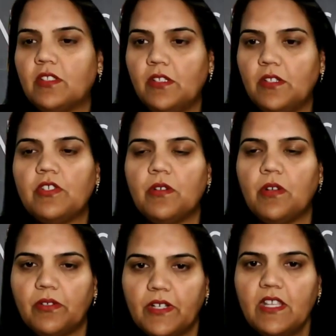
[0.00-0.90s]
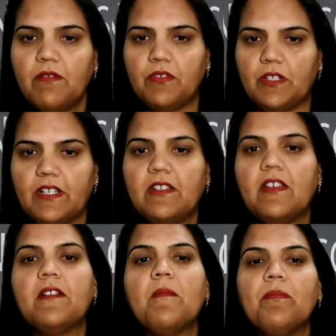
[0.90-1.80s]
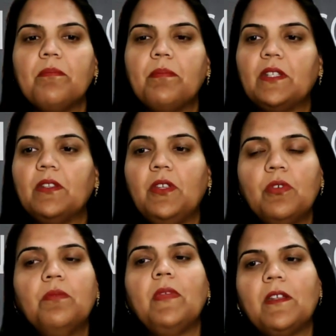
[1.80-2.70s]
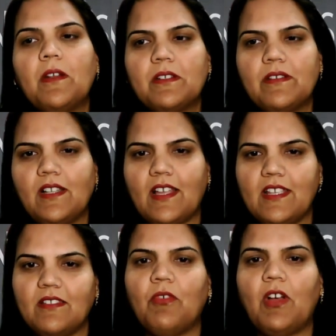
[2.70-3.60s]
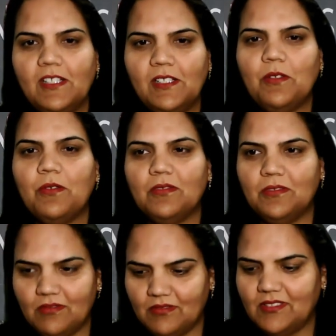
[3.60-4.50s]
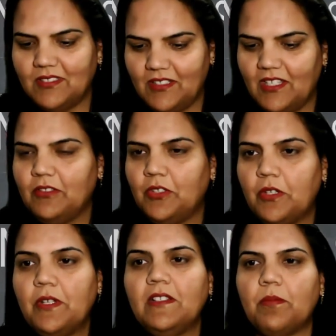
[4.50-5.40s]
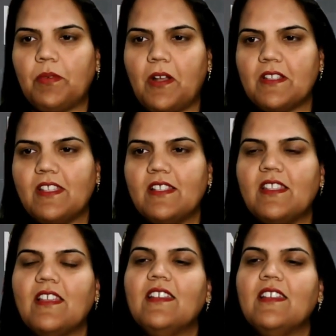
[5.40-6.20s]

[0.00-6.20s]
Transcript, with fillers: solution already for it but you may not realize while you during the process.